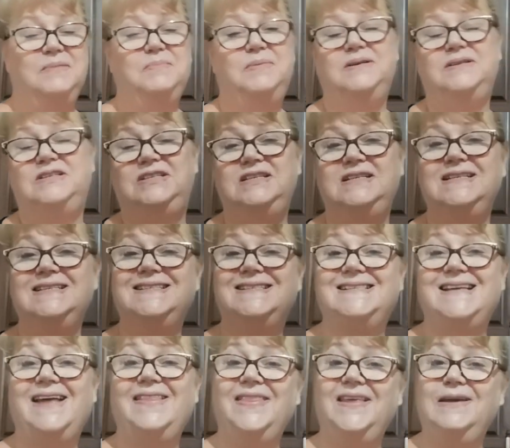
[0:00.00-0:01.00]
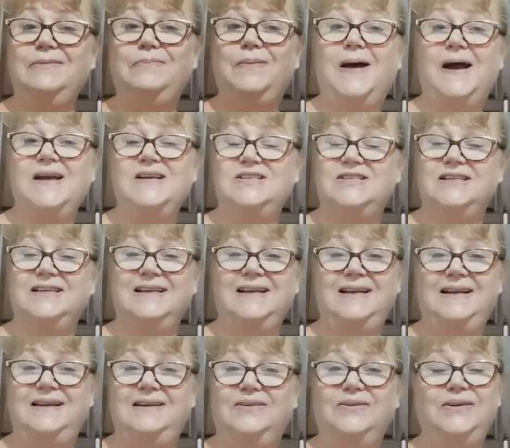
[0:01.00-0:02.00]
But she just sat there
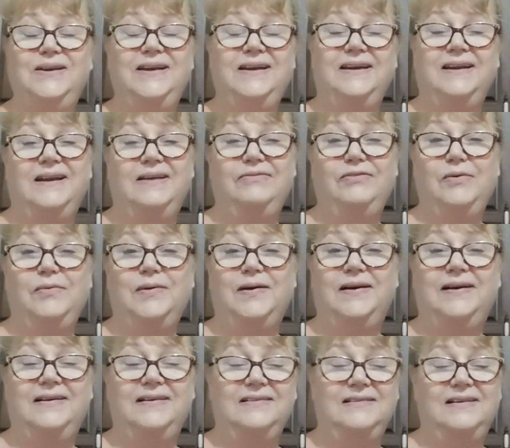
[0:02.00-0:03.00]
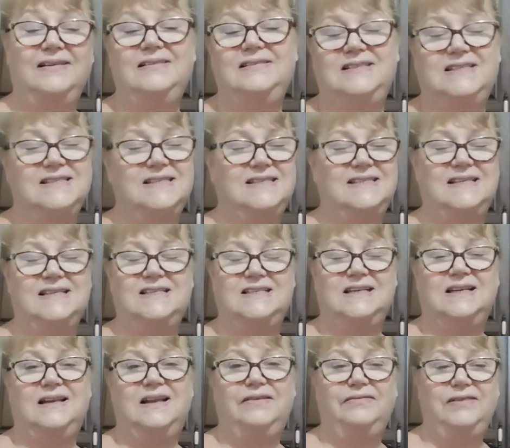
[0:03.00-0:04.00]
patiently looking at everyone, and just
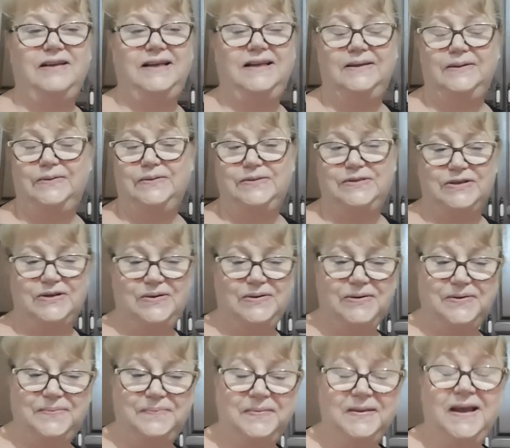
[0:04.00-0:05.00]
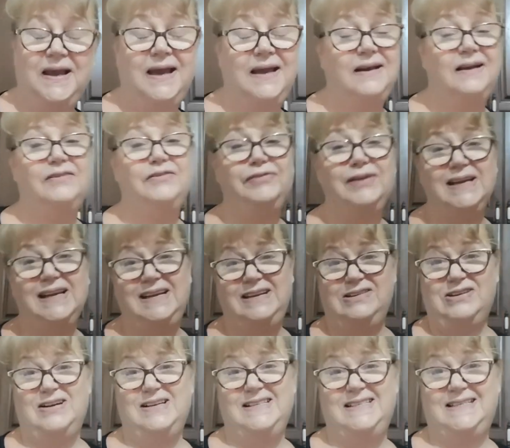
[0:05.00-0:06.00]
such a lovely little dog and a really
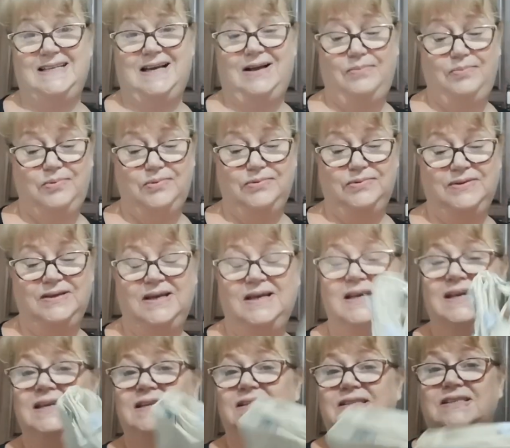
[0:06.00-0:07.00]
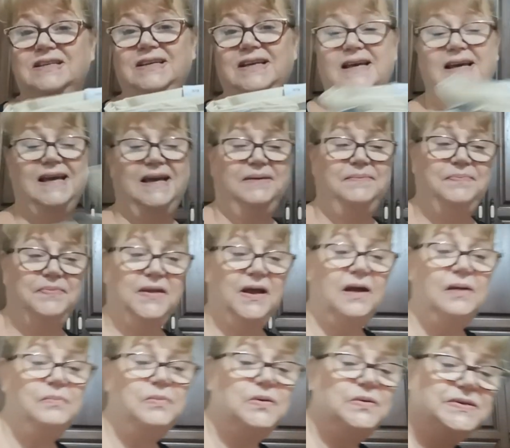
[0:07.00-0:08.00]
nice couple. So yeah,
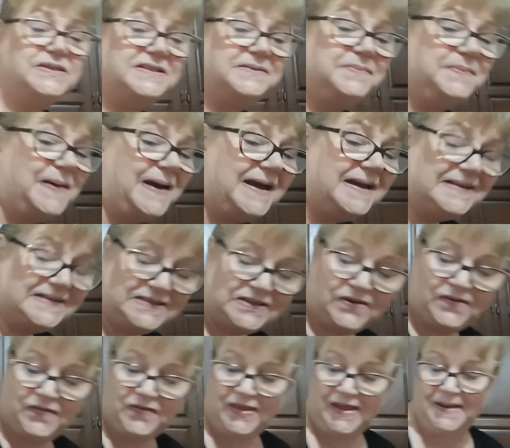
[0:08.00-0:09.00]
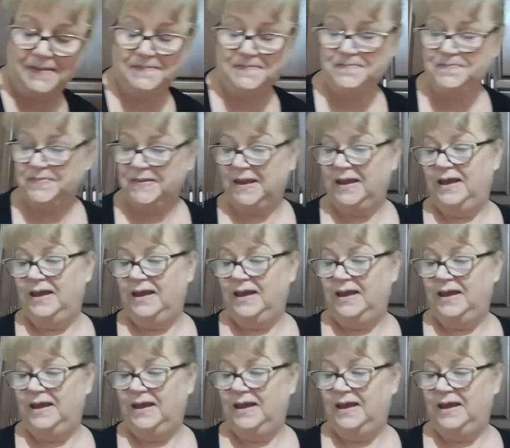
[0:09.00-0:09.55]
I bought some bags off them.